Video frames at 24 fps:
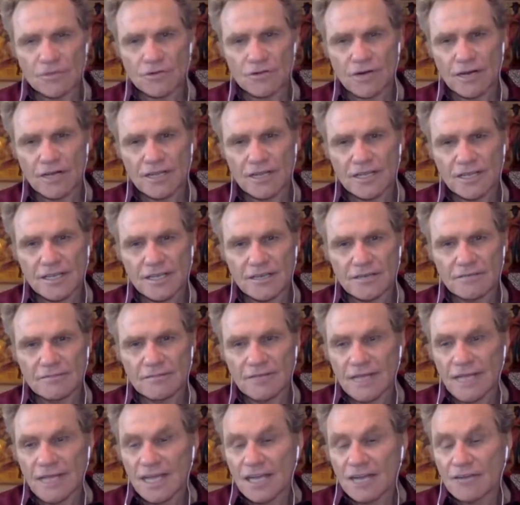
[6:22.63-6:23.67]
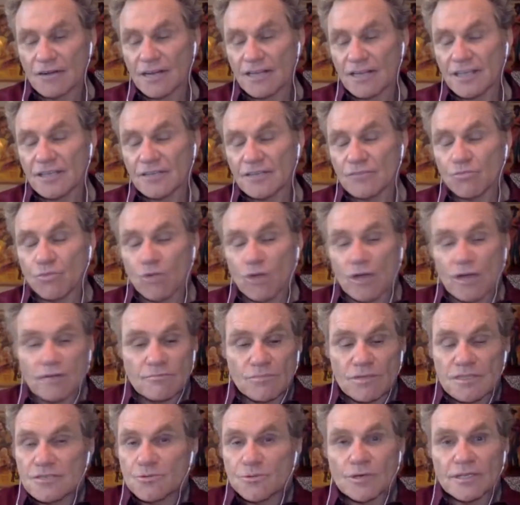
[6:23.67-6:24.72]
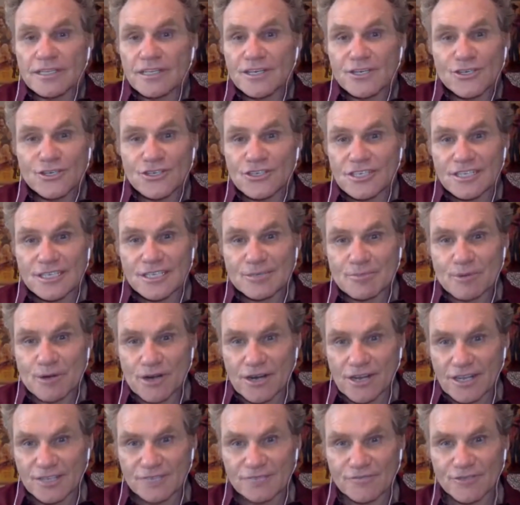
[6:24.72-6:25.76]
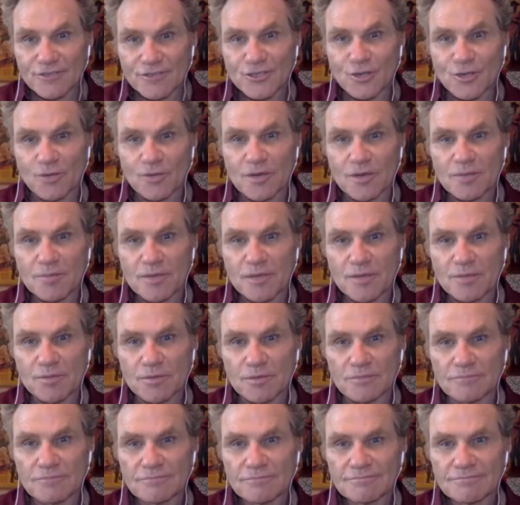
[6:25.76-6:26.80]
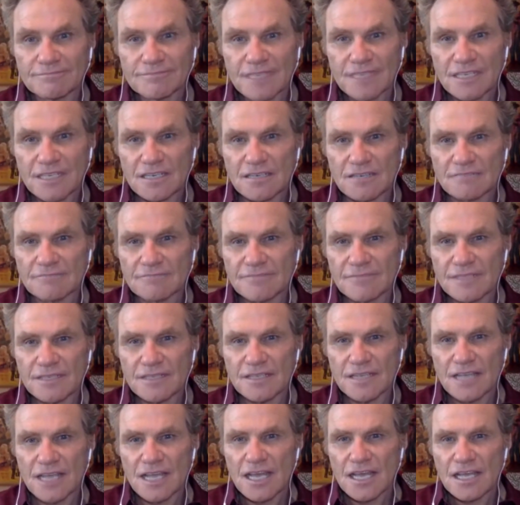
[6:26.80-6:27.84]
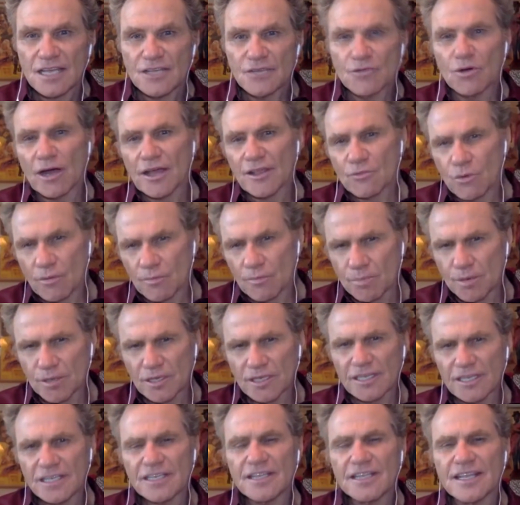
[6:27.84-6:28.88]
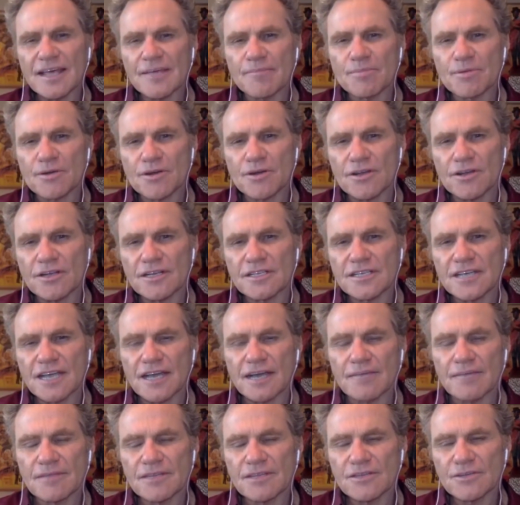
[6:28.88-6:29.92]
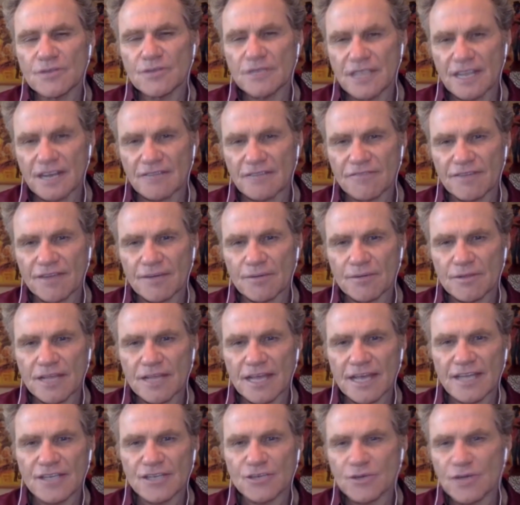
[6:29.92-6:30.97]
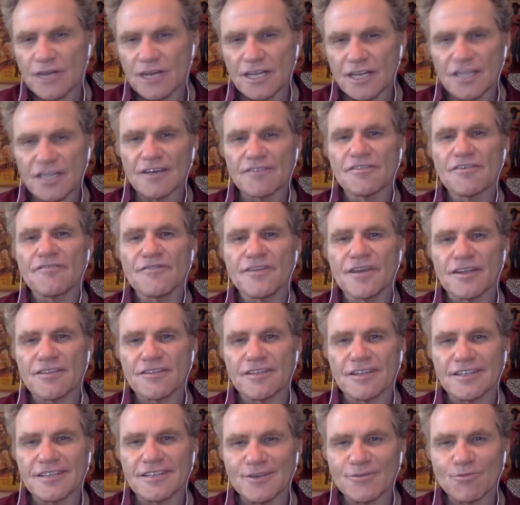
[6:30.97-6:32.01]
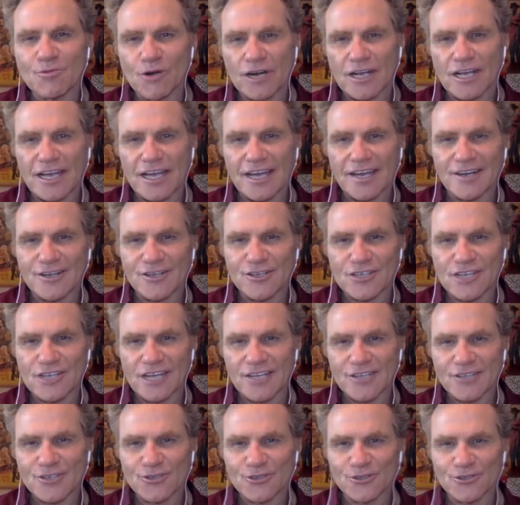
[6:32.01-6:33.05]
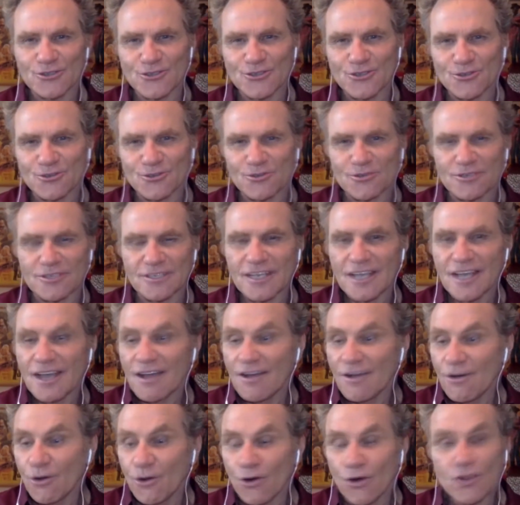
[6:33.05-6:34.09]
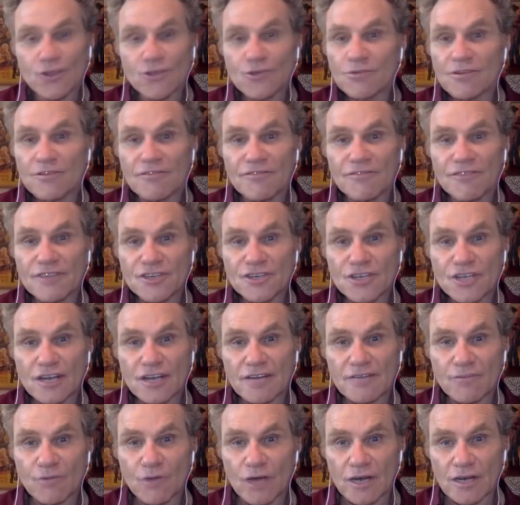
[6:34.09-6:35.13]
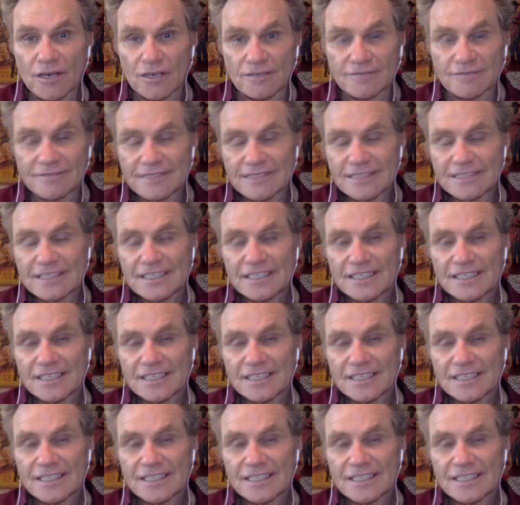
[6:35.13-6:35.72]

from Karate Kid. Karate Kid 1 was a religious experience for so many people. You know, you either were bullied in that period of time and you identify with that. You had a love affair that didn't work out as a high school student, or you were fish out of water,